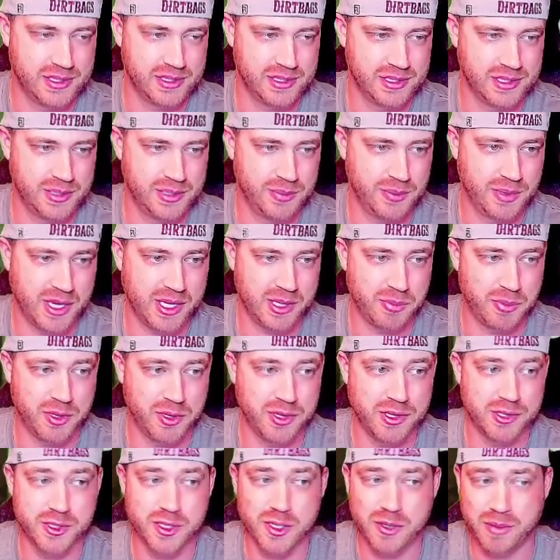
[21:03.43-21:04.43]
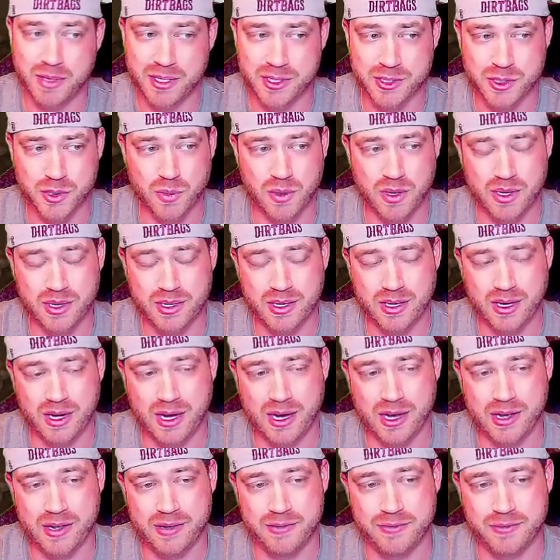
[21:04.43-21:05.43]
then we got the Brother Terminator Squad.
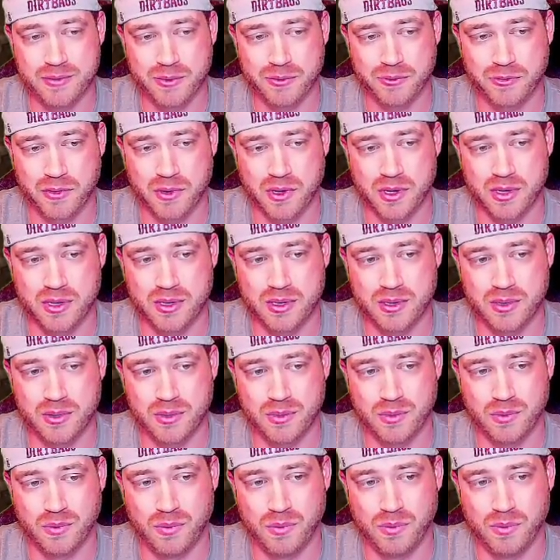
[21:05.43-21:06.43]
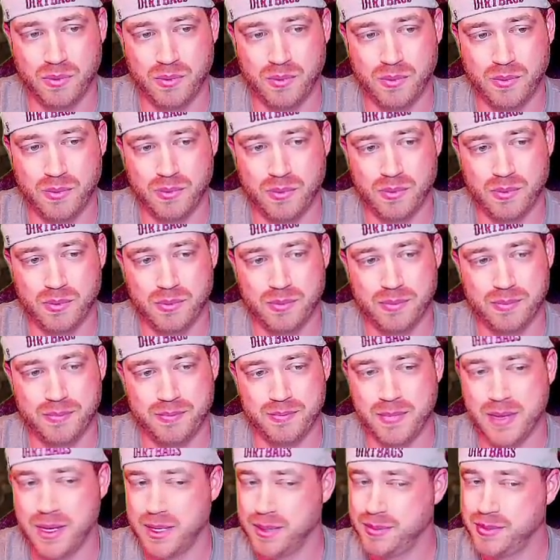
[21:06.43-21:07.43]
I've run
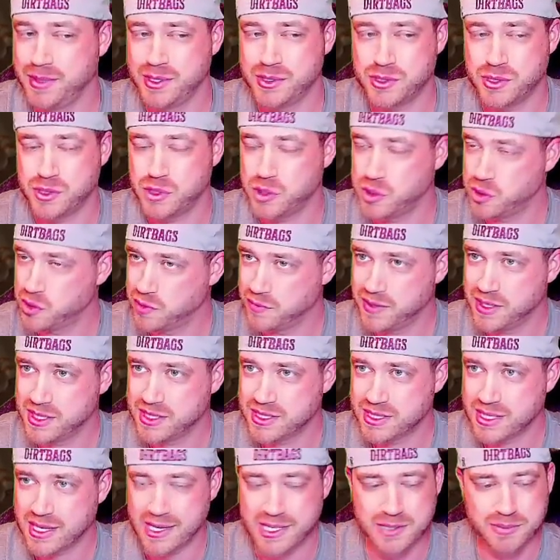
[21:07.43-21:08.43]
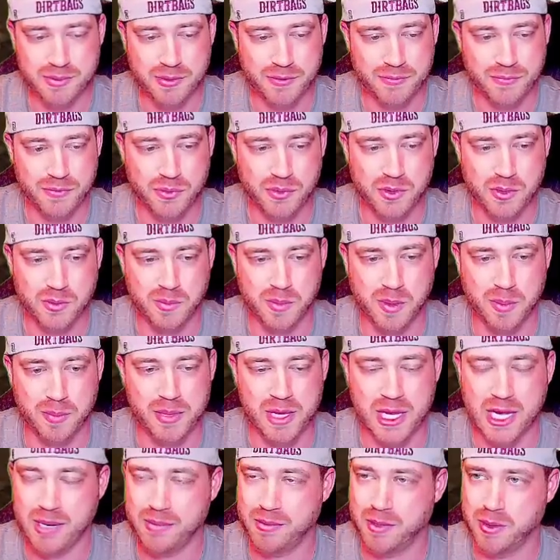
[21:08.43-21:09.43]
maybe two of these guys before, but
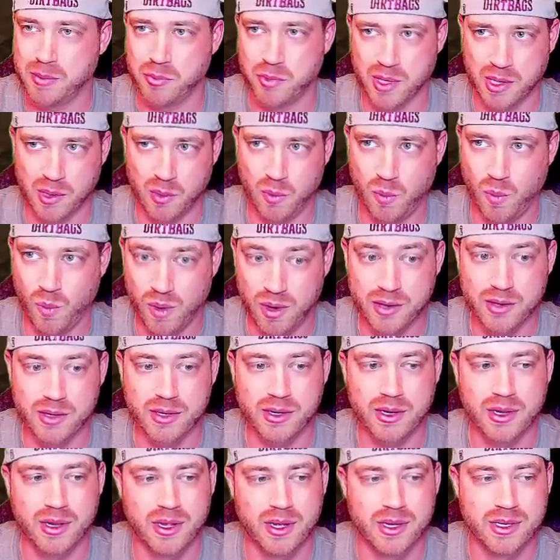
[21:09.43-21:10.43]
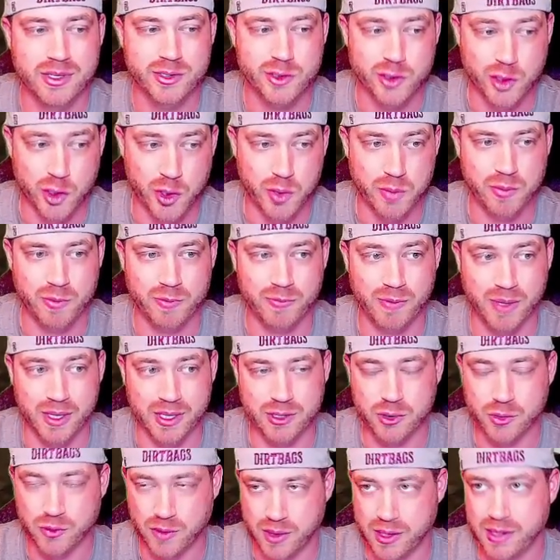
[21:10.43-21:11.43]
being able to bring one term like
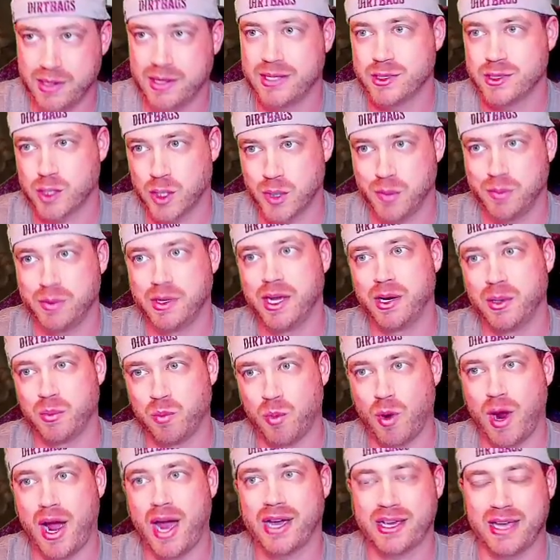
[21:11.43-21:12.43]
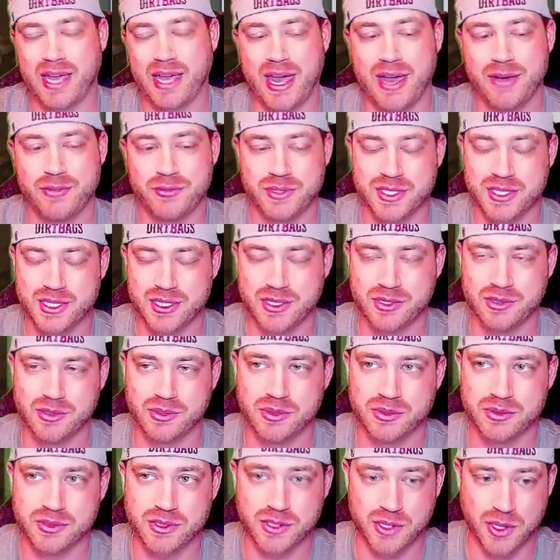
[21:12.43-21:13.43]
Grey Knight Terminator Brack every
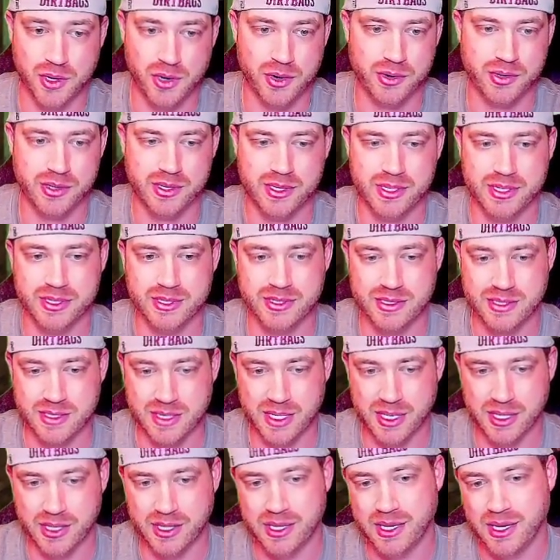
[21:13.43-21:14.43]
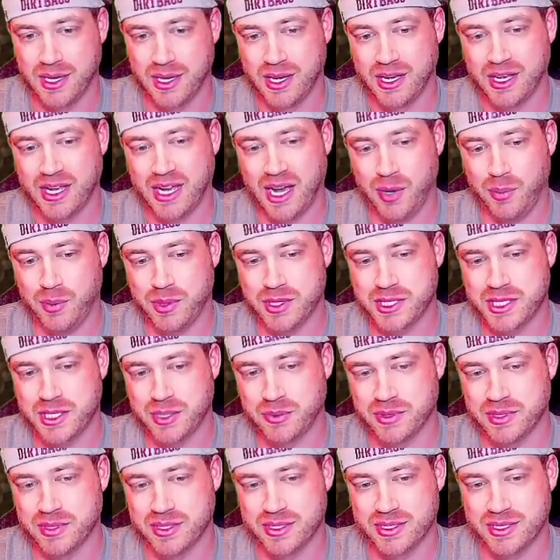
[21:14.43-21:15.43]
single turn is sick. I wish it
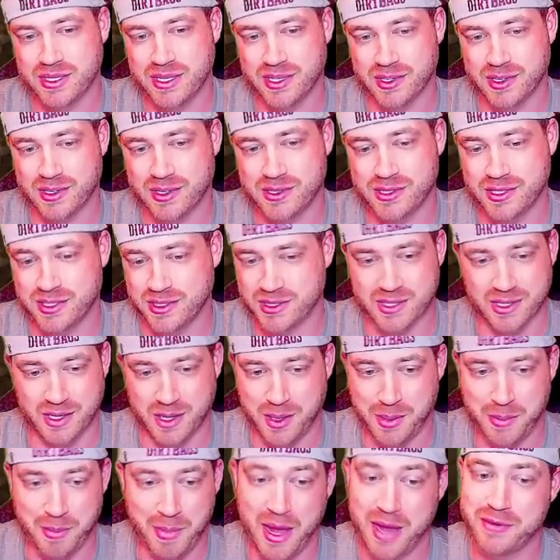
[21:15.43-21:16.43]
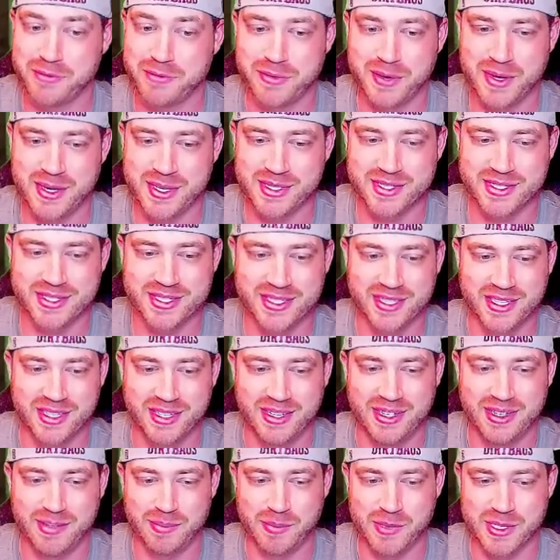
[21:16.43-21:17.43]
was the just the command phase
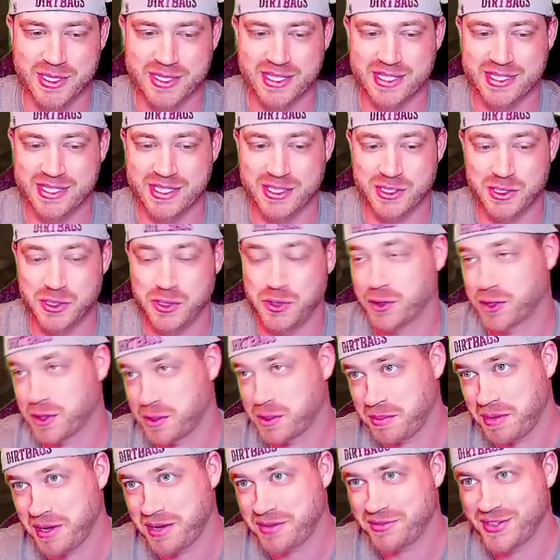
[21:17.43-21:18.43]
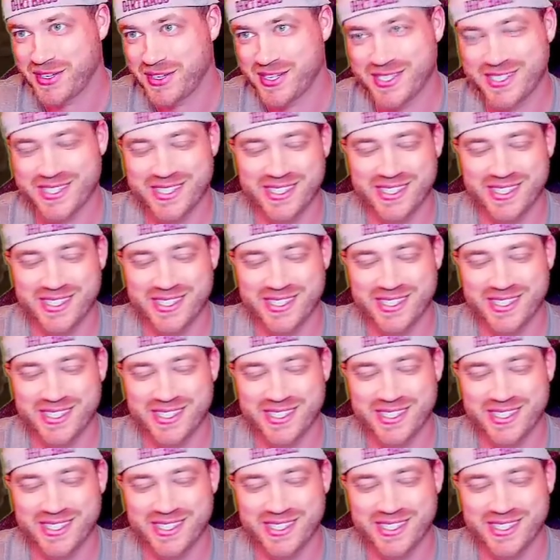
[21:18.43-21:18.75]
but it says in your command phase.